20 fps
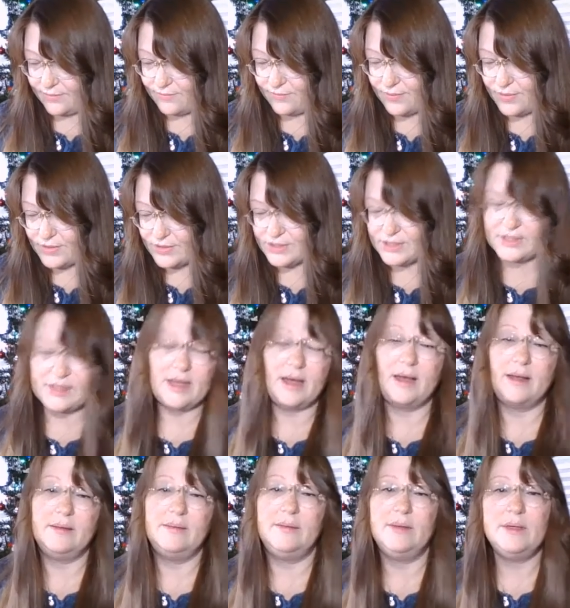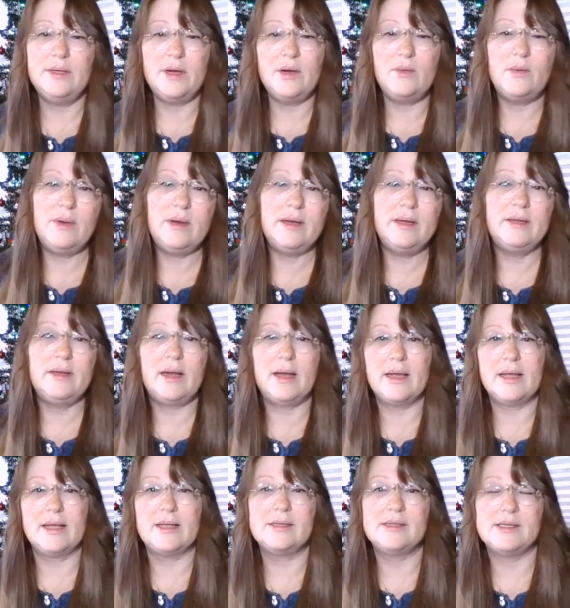at first thought, you know what,
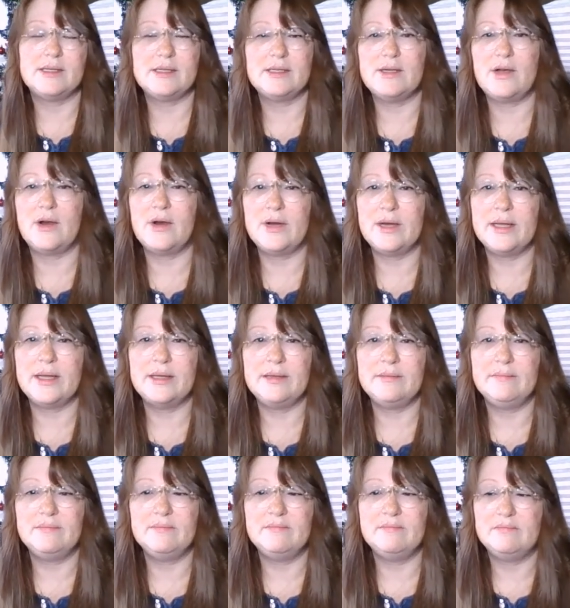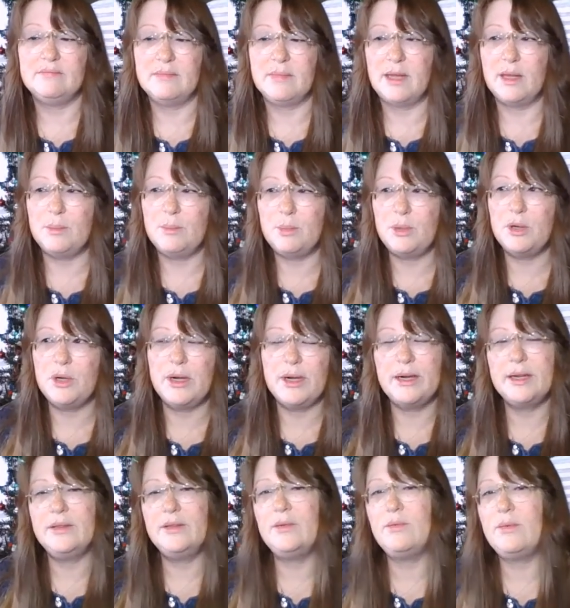I could start it, put it
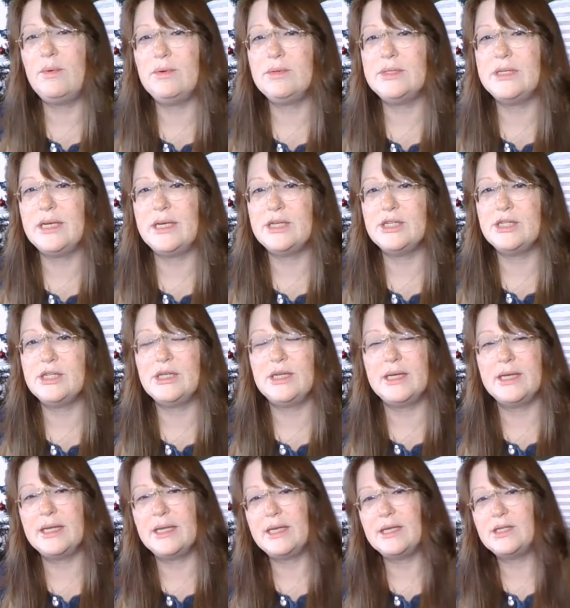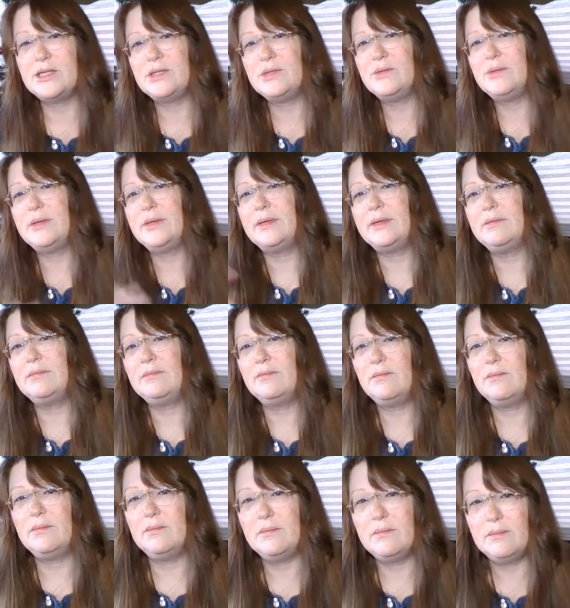in the rotation and get to it,
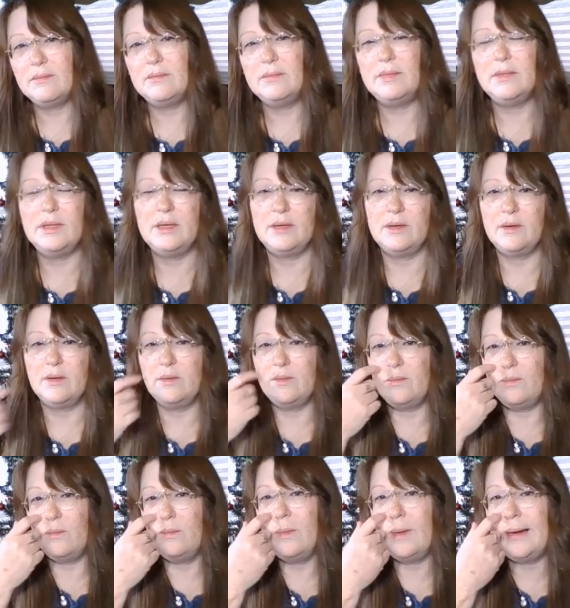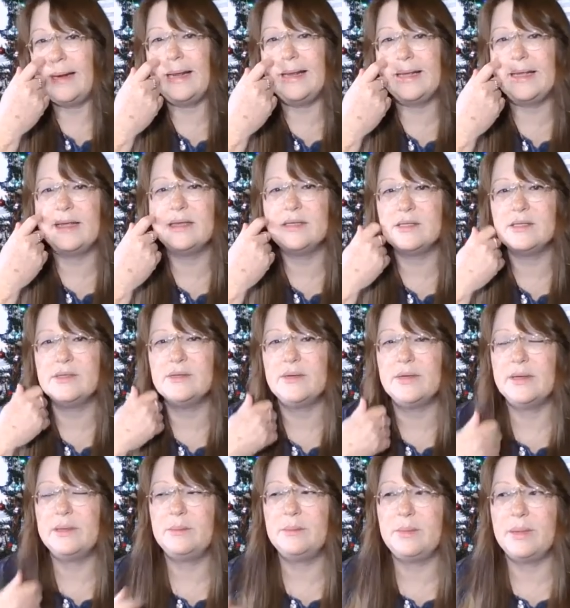when I get to
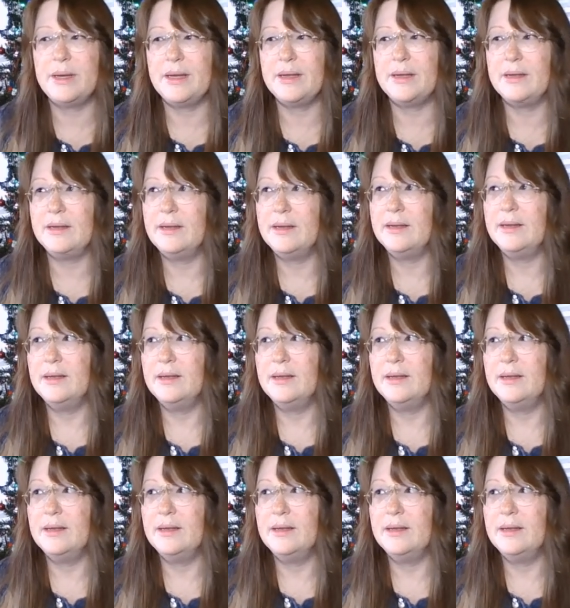it. But